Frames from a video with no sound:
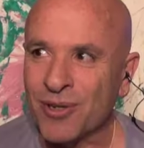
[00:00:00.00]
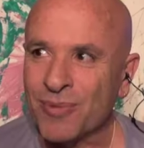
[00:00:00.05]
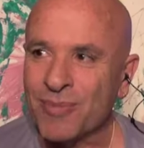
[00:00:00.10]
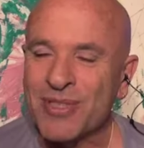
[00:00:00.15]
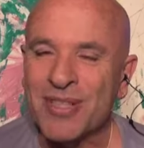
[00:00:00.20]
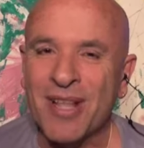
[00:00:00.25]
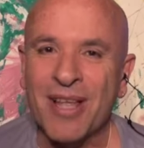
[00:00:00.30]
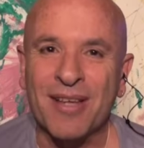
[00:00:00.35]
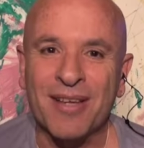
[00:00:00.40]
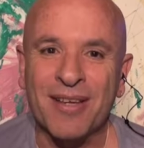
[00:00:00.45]

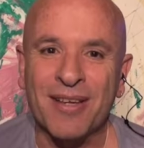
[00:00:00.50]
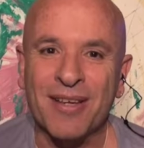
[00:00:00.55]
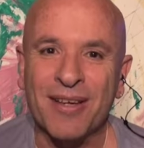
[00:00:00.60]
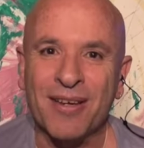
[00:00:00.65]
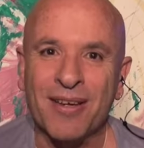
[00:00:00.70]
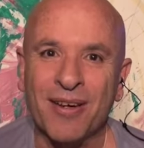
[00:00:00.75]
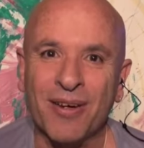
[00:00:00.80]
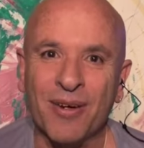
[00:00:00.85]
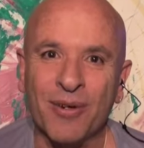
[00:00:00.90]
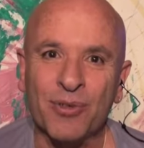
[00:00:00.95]
almost like
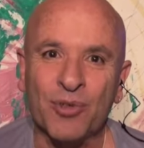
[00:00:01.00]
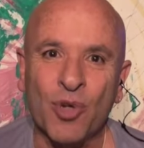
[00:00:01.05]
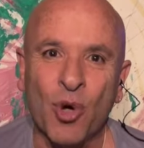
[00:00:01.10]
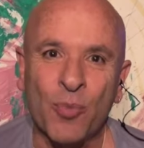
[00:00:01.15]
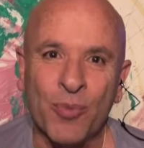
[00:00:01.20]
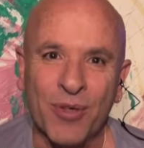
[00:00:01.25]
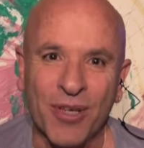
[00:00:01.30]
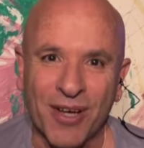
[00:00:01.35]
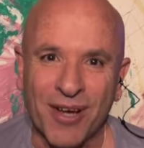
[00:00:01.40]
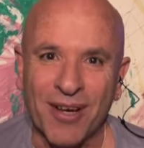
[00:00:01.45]

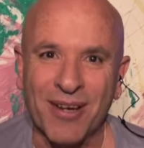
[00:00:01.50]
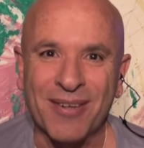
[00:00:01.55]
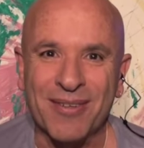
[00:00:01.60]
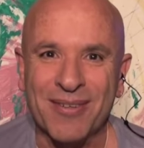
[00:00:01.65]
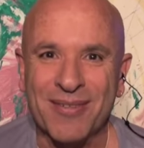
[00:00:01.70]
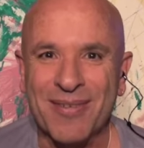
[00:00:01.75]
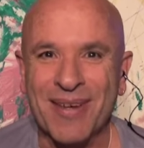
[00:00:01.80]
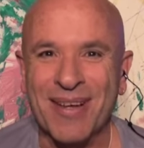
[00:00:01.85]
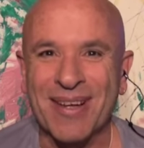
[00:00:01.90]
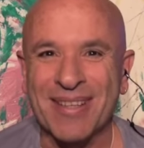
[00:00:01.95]
utopia,
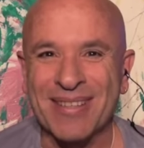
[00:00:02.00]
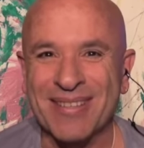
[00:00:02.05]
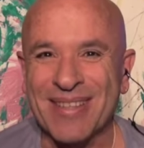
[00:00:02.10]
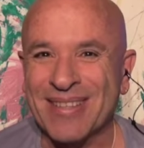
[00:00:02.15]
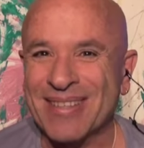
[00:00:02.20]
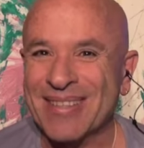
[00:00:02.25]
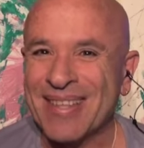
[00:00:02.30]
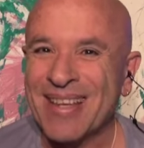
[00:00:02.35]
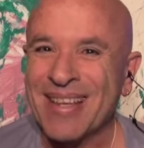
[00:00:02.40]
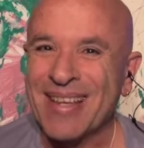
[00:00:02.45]

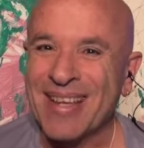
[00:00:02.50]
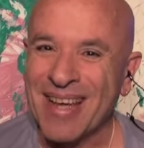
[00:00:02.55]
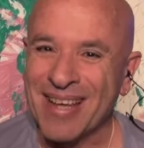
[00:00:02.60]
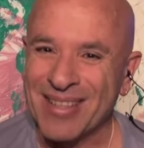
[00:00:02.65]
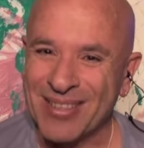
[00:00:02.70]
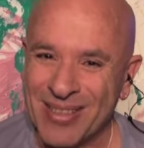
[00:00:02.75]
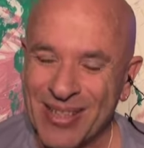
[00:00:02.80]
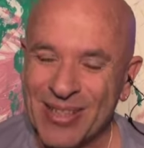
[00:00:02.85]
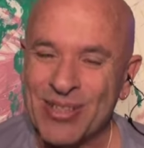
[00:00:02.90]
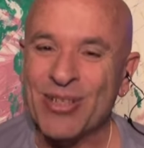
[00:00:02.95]
that
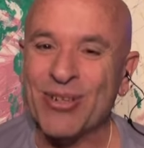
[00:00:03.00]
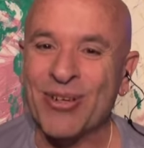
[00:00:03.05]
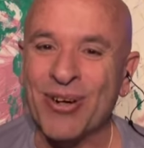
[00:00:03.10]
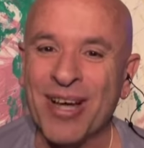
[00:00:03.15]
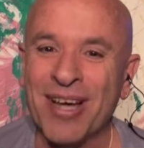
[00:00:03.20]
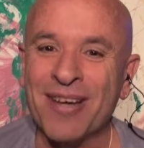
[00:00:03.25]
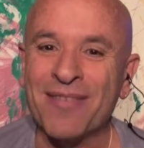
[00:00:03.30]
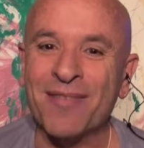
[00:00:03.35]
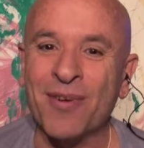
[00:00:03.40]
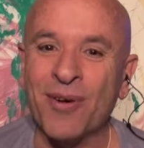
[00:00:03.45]
a
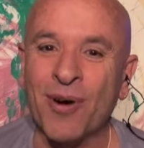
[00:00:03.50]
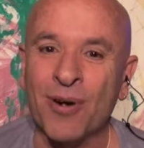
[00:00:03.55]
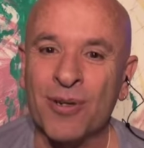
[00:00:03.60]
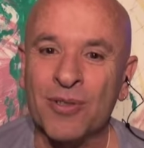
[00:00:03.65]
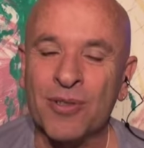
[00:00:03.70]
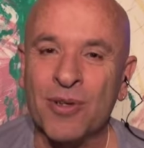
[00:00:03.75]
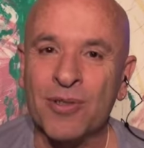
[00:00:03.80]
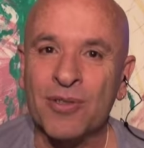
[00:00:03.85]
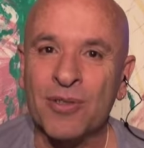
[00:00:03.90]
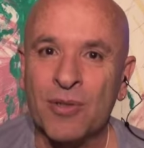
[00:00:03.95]
teacher have
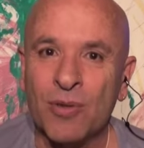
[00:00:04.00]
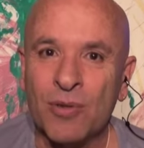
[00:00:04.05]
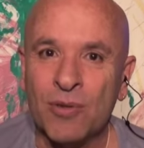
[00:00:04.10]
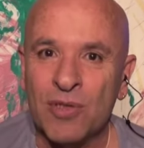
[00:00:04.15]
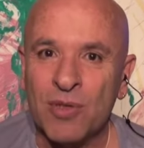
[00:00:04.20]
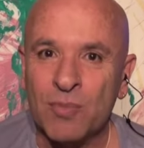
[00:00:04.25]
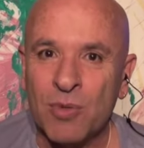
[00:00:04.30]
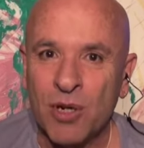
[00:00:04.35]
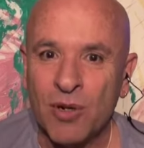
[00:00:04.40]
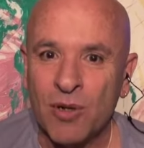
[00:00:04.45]
all those
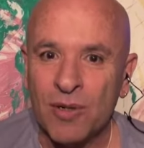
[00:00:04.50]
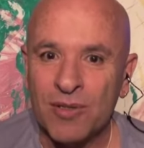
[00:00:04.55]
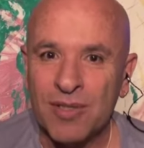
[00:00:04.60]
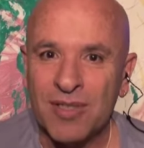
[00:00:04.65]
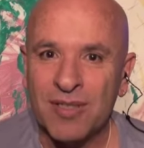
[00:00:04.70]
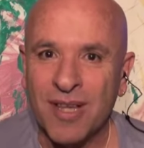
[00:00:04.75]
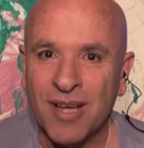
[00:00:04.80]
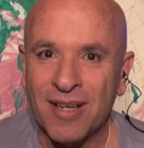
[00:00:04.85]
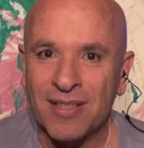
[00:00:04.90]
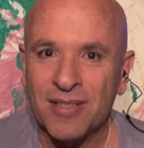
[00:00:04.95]
tools
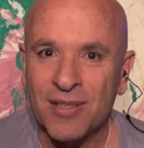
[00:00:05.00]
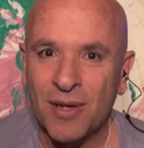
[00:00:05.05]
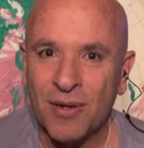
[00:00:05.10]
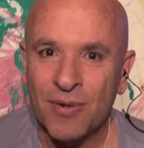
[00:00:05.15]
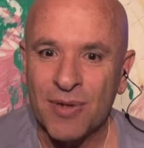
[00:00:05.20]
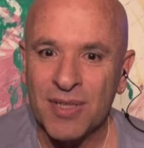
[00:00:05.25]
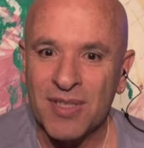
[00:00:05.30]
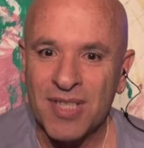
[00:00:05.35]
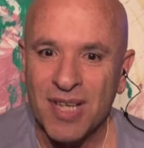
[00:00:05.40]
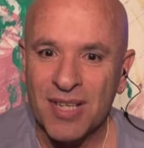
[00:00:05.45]
because they are
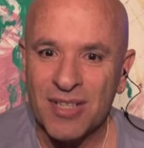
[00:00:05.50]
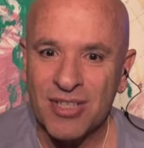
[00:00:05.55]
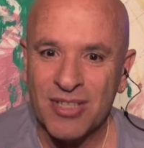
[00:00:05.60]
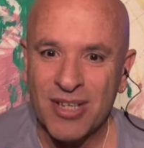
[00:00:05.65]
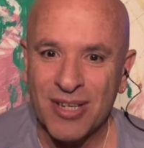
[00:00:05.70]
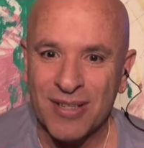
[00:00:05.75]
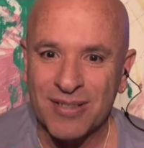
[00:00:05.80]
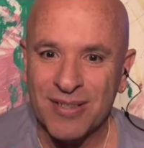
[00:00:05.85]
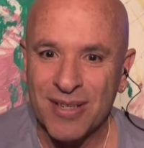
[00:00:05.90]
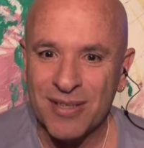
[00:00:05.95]
so
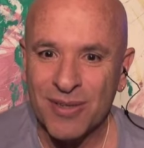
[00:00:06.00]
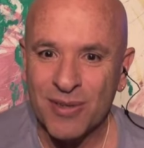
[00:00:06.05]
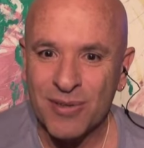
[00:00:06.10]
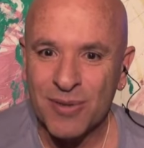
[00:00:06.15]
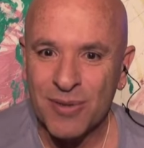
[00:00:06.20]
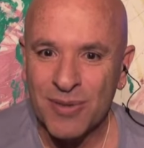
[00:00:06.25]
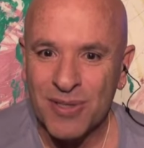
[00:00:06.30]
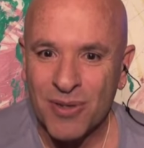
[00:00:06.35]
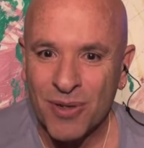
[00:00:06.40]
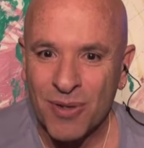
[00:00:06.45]
essential, they're
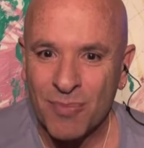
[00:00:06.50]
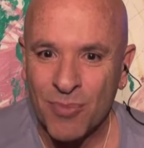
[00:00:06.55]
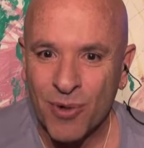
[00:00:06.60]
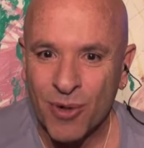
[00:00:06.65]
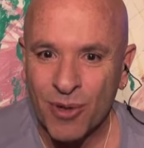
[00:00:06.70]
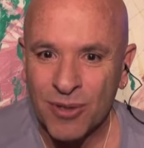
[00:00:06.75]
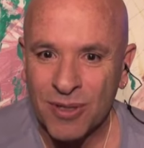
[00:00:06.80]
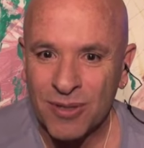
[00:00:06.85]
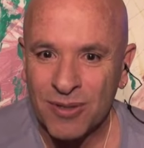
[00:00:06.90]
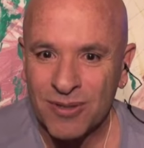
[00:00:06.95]
so
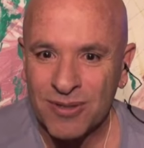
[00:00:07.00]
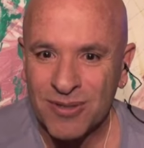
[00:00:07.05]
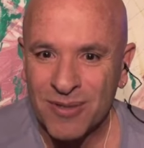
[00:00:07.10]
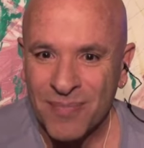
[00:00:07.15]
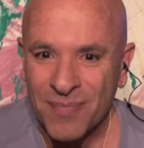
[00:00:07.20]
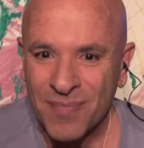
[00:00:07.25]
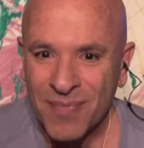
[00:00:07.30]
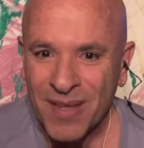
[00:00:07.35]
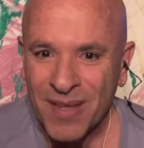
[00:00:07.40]
important.